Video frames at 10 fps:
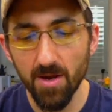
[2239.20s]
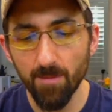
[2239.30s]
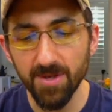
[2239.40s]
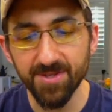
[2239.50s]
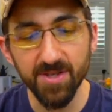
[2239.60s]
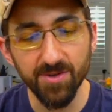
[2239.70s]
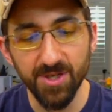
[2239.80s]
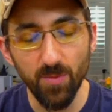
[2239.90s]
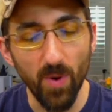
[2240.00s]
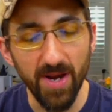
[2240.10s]
But still she
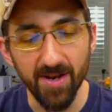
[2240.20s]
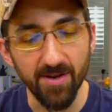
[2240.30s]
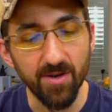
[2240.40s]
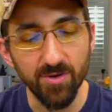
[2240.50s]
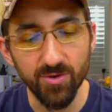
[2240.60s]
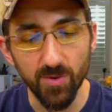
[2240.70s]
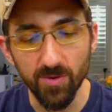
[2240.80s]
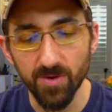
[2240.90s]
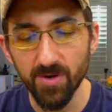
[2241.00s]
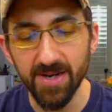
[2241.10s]
waited,
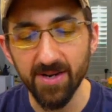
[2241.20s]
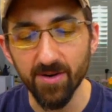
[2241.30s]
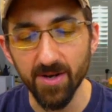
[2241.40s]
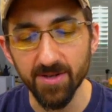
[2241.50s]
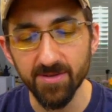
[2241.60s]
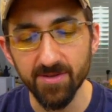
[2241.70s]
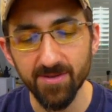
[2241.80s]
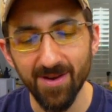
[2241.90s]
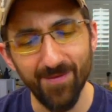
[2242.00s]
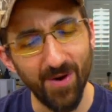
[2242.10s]
controlled her eagerness
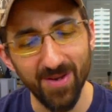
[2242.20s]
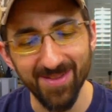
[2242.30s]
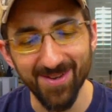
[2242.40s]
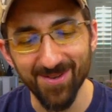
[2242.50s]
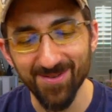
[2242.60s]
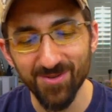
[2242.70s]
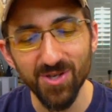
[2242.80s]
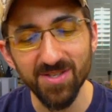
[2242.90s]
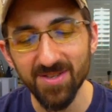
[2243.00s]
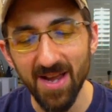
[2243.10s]
a very little,
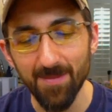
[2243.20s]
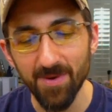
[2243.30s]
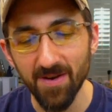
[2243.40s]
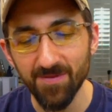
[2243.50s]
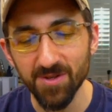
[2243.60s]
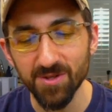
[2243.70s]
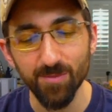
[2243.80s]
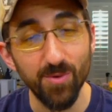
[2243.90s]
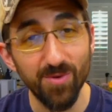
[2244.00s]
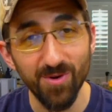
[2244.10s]
just time enough to
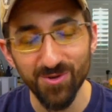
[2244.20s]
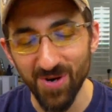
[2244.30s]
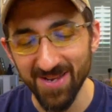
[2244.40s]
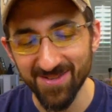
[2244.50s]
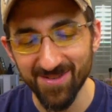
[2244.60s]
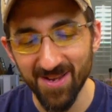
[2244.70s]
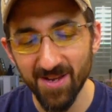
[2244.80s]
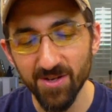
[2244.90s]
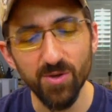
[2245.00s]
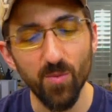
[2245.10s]
smooth her dress,
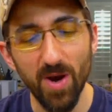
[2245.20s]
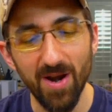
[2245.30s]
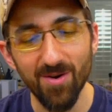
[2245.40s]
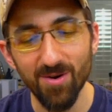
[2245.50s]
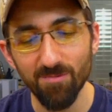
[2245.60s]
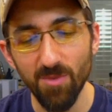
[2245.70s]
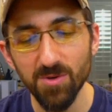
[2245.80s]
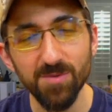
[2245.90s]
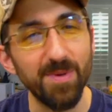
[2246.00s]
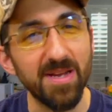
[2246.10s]
to wear her
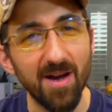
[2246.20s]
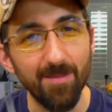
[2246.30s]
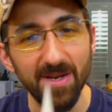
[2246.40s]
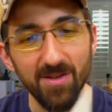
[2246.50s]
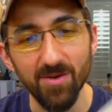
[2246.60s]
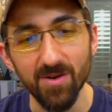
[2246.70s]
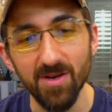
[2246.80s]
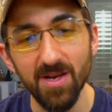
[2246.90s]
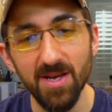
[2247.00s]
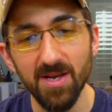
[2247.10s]
most becoming look,
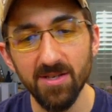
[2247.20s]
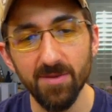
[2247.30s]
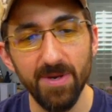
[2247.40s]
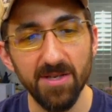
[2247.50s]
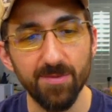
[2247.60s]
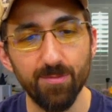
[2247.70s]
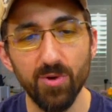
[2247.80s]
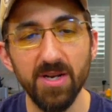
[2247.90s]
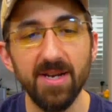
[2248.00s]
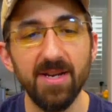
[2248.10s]
to be as
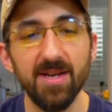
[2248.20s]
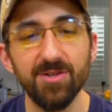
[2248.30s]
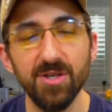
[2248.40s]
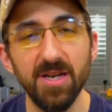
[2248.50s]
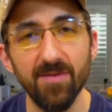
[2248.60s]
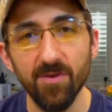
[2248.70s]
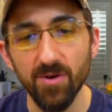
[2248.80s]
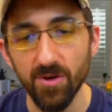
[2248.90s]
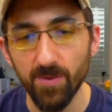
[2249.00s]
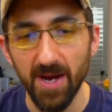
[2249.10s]
pretty as she ever
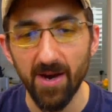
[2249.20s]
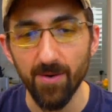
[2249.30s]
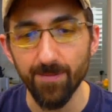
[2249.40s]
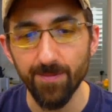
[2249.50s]
knew how.